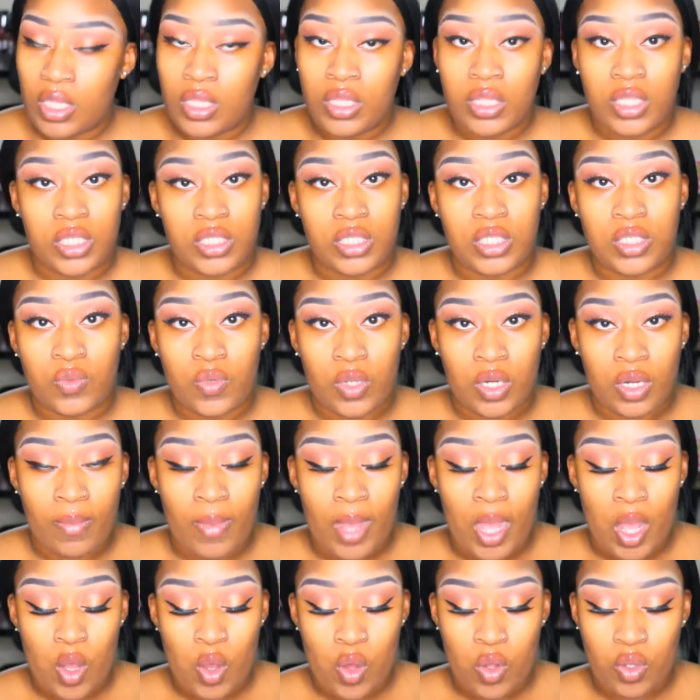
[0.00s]
this is one of
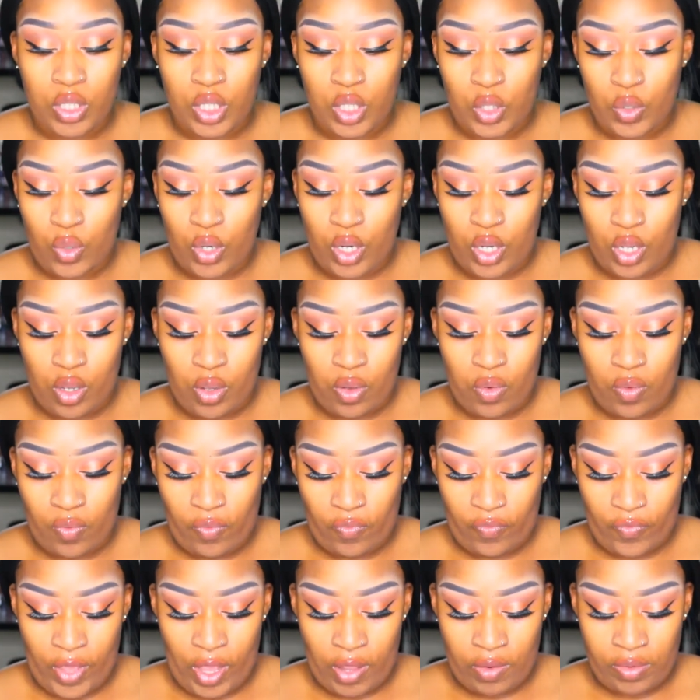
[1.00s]
my Holy Grail
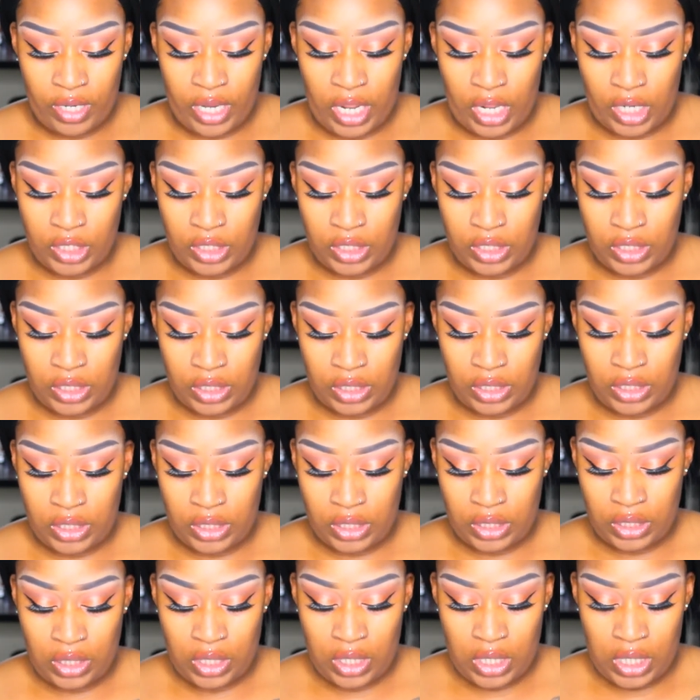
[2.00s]

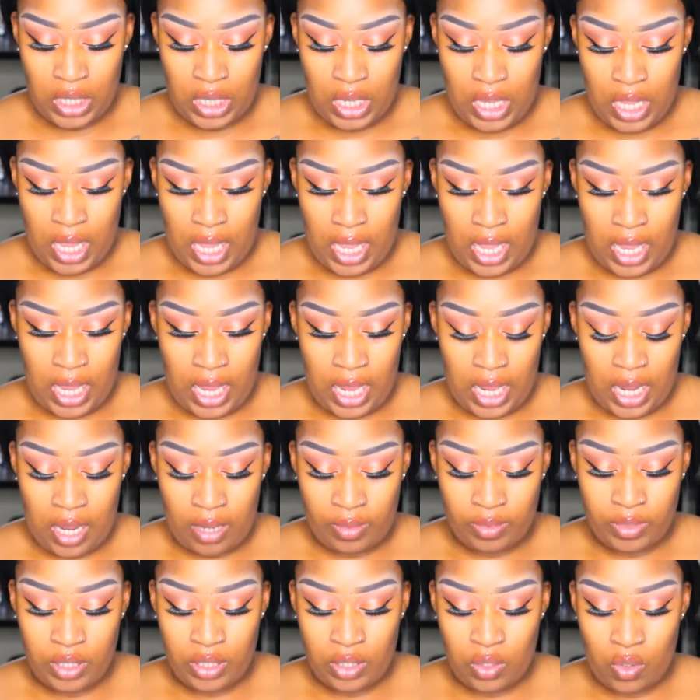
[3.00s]
foundations. And
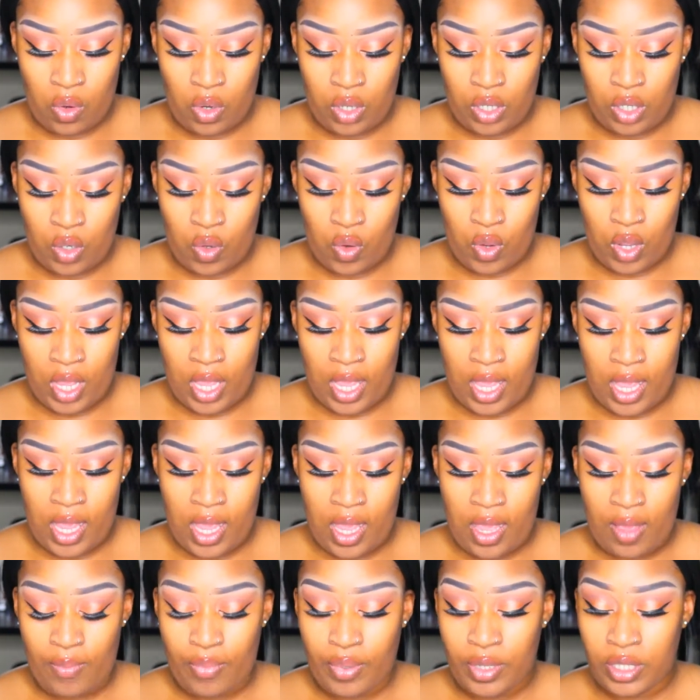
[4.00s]
I'm just going to go
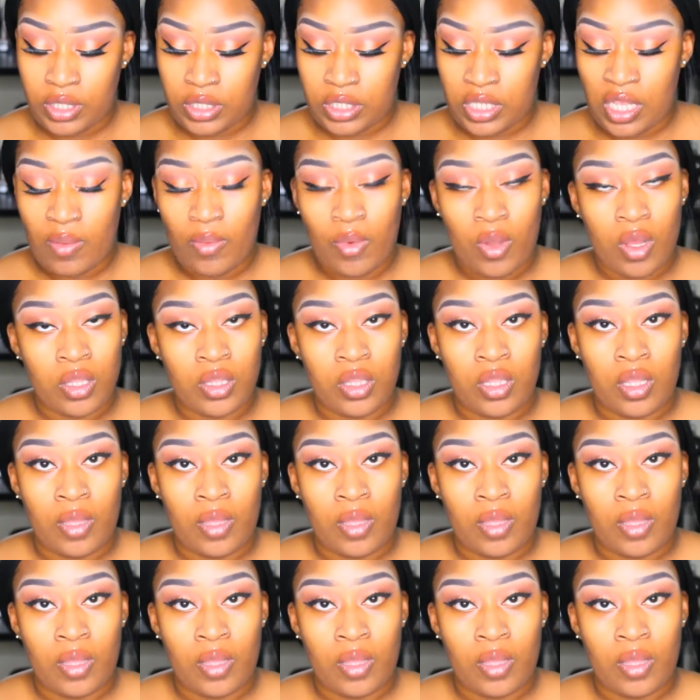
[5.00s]
ahead and put some on